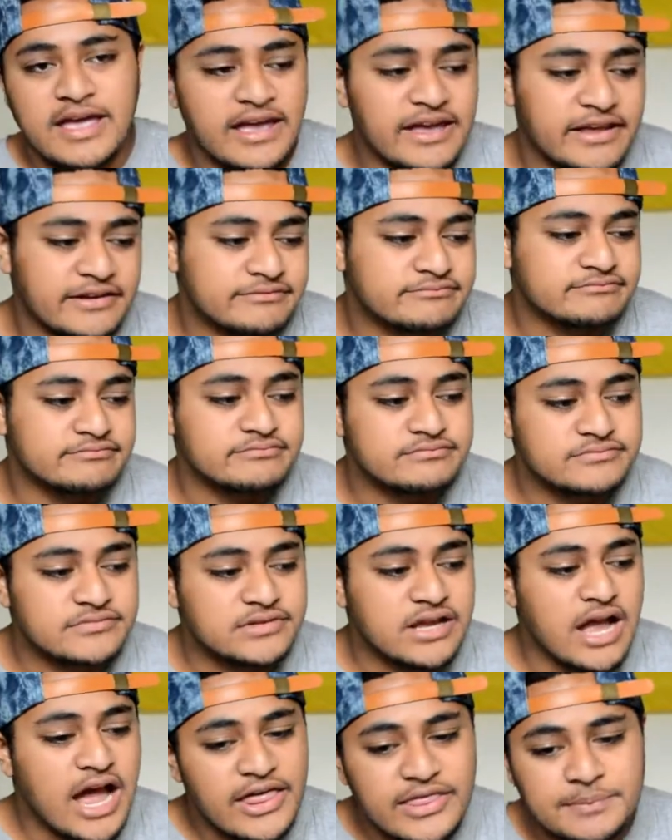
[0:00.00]

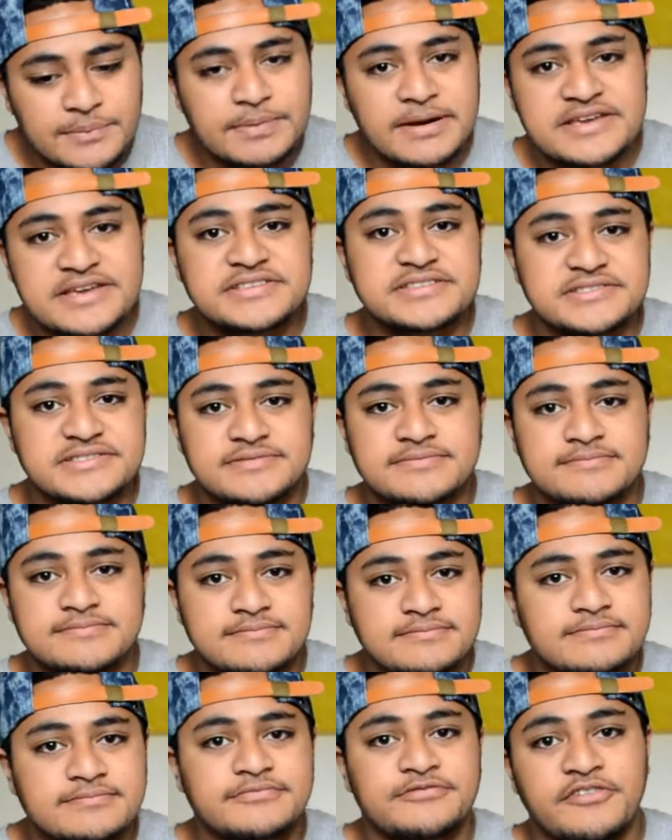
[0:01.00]
and other places
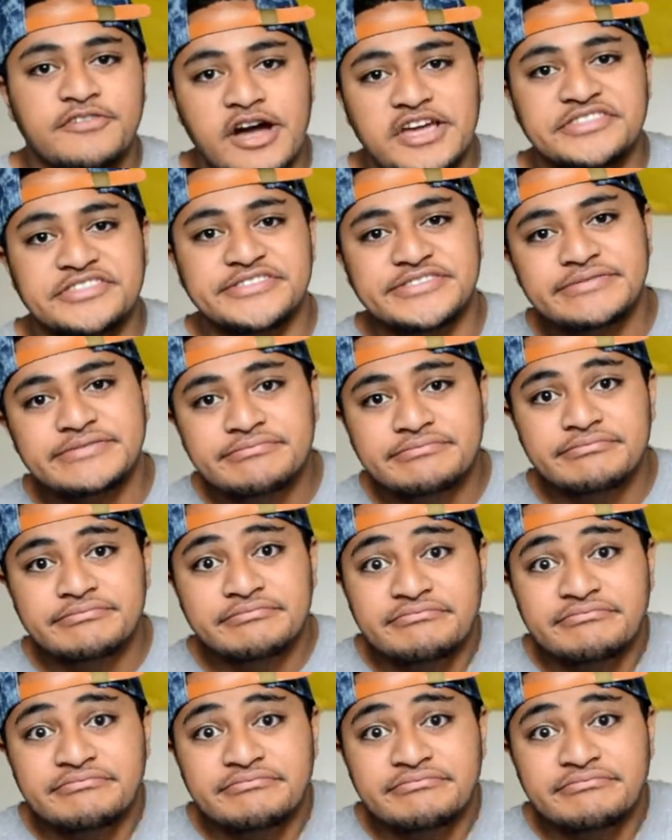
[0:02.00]
fights.